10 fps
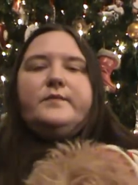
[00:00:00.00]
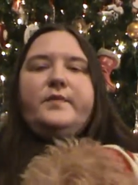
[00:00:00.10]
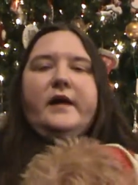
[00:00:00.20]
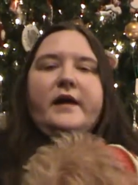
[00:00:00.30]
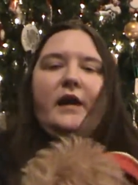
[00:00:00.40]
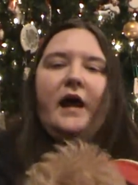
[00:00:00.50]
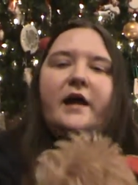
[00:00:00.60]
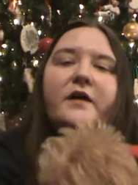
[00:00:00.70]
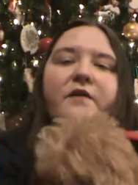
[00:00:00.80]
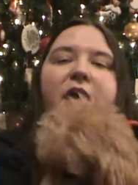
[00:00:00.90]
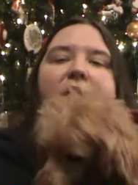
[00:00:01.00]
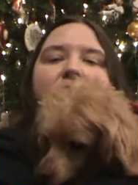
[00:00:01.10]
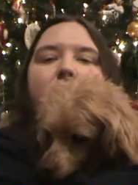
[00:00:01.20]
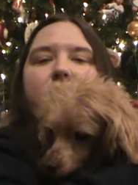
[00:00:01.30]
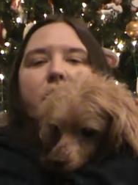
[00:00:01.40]
And I have
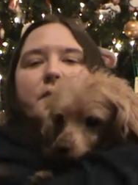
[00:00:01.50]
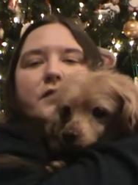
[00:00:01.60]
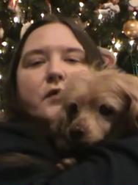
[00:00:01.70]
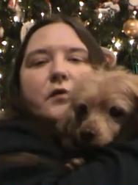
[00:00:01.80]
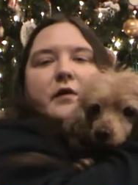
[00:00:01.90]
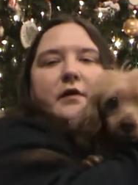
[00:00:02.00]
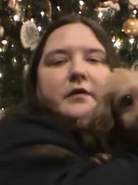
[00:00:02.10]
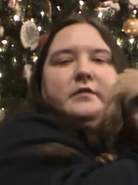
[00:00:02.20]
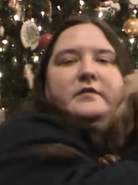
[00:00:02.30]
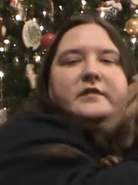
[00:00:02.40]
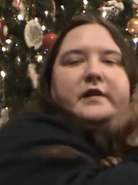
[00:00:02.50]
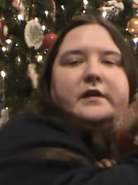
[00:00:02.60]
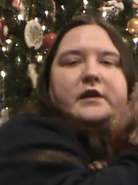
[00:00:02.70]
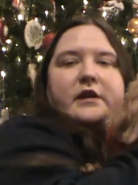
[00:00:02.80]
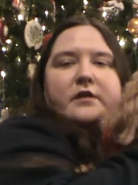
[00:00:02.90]
had her for
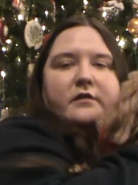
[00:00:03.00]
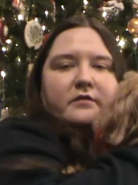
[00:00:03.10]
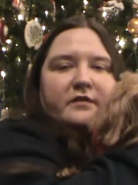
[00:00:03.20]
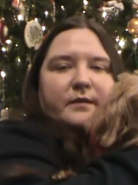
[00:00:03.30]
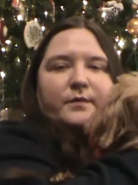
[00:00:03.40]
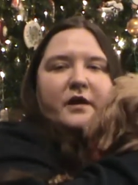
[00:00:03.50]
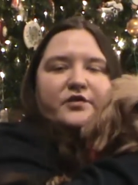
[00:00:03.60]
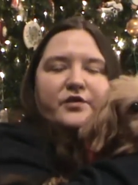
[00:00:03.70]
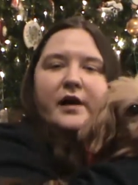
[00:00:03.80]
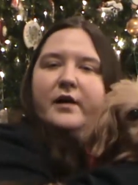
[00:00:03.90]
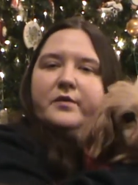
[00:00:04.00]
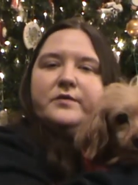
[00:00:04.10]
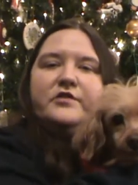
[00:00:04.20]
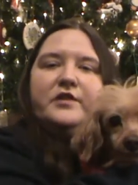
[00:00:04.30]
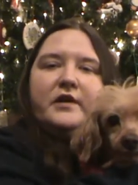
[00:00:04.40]
ten years. I'm not sure how
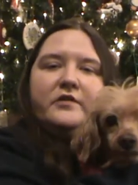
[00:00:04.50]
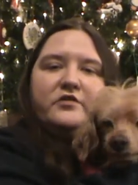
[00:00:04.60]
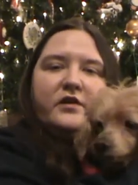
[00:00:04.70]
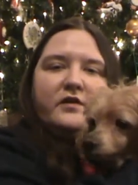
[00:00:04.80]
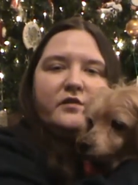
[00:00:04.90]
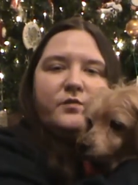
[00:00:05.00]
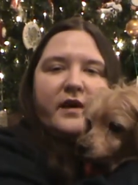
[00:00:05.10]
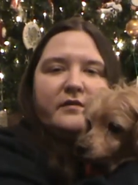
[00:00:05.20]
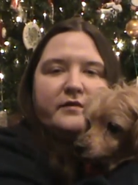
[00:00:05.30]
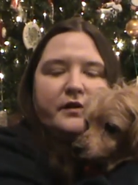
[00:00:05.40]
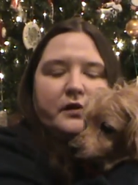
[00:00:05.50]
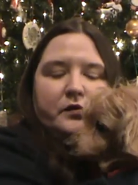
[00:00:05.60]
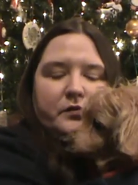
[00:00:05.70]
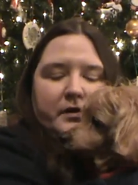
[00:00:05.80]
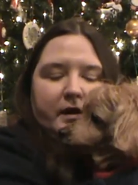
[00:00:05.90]
old she is. She is a
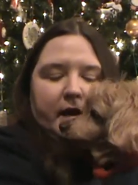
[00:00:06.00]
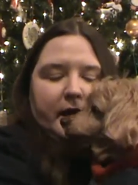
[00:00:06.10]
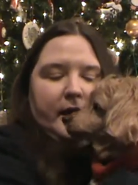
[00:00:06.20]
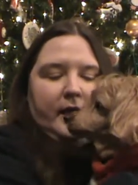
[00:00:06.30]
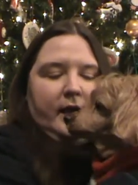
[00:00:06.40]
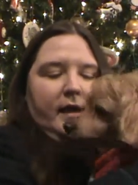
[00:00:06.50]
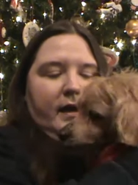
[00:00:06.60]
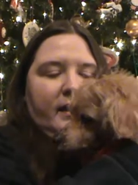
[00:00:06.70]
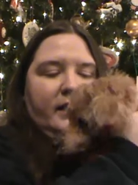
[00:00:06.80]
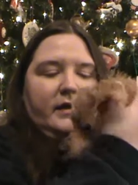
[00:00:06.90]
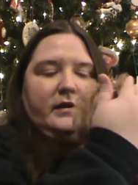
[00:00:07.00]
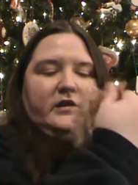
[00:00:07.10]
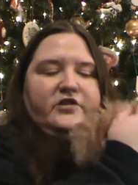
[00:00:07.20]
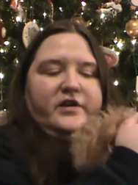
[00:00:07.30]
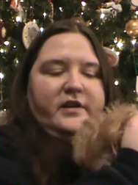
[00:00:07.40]
rescue. And
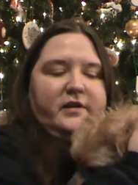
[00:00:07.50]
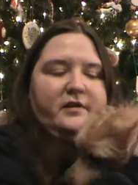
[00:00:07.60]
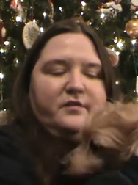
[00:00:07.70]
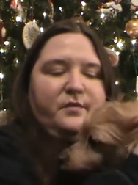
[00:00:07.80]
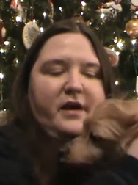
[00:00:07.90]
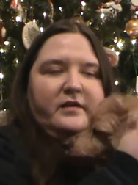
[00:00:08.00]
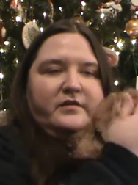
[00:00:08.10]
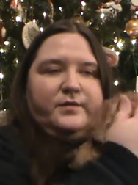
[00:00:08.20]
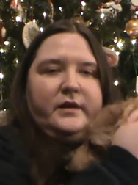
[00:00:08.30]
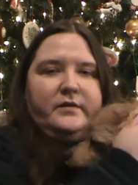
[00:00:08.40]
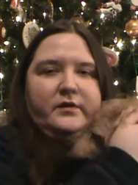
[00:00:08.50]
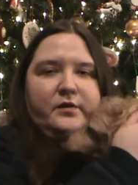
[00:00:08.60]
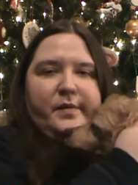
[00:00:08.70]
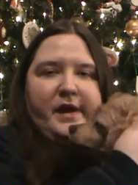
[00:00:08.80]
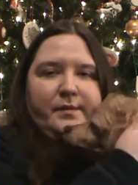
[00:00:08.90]
she is my sweet
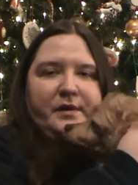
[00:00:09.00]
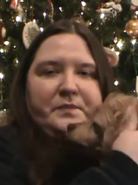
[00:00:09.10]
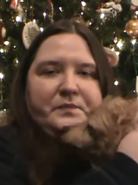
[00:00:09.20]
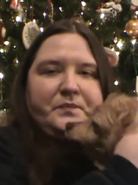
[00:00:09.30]
little baby.